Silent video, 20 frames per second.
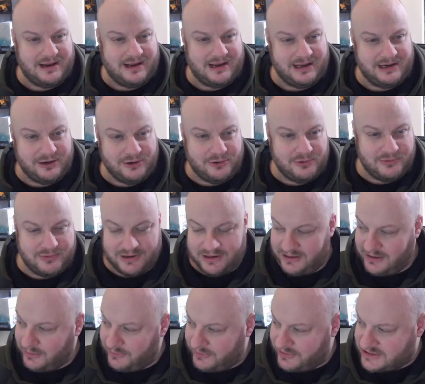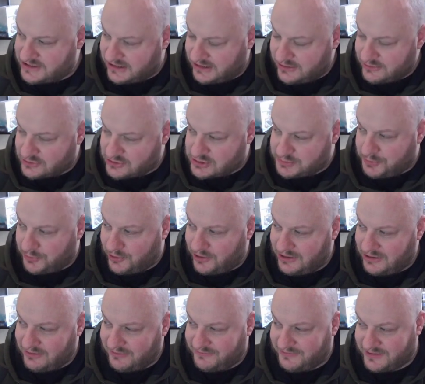Uh, I know, I know. There's a little
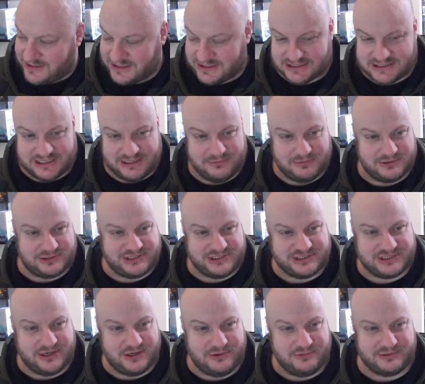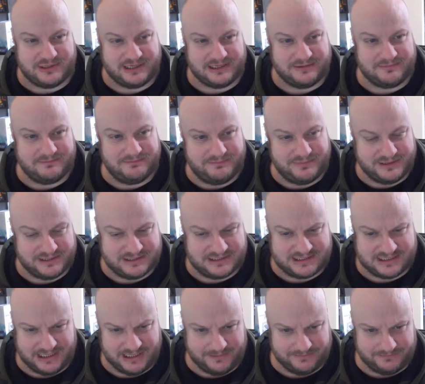spoiler if you can see what she's holding,
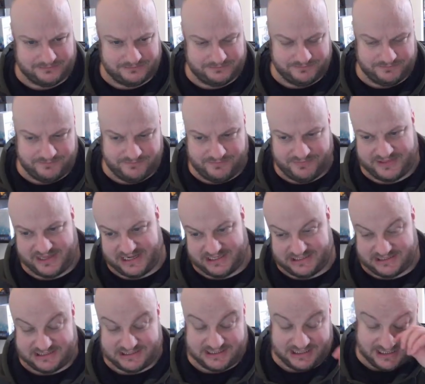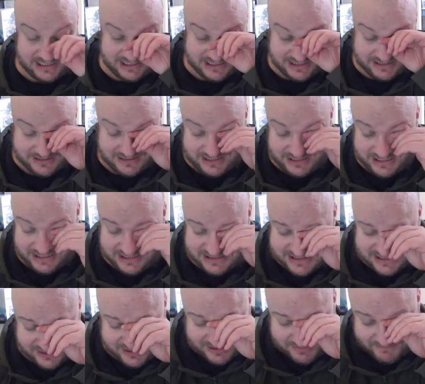but um, that's uh,
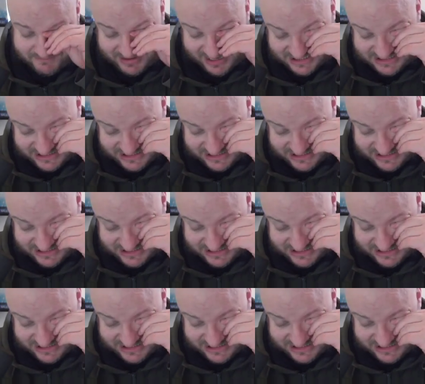it's not a